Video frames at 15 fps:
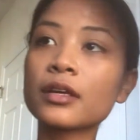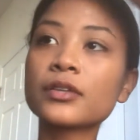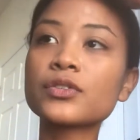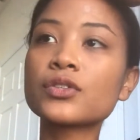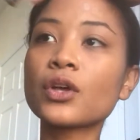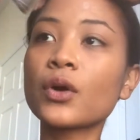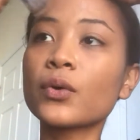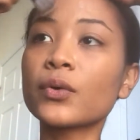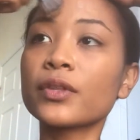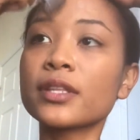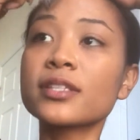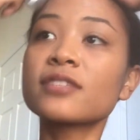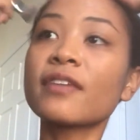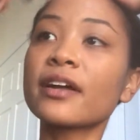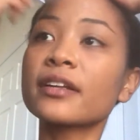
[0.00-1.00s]
So
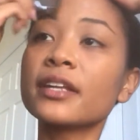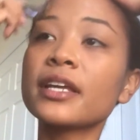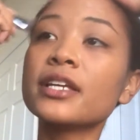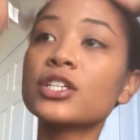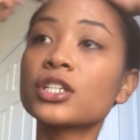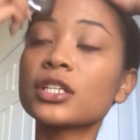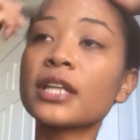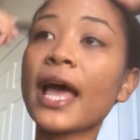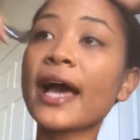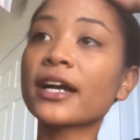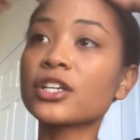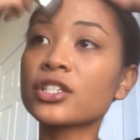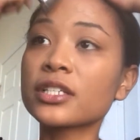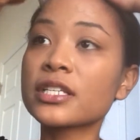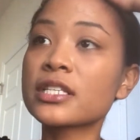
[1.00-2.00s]
this foundation
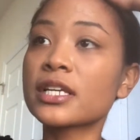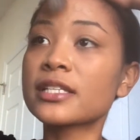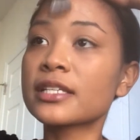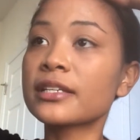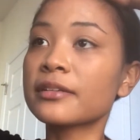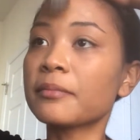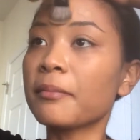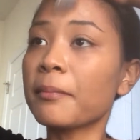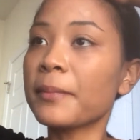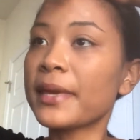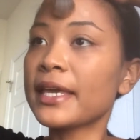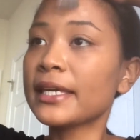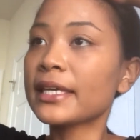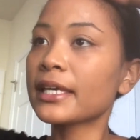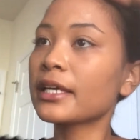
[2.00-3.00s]
actually doesn't
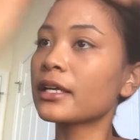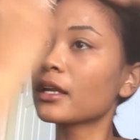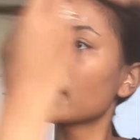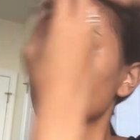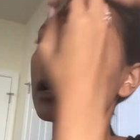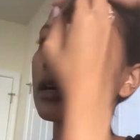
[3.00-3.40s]
make it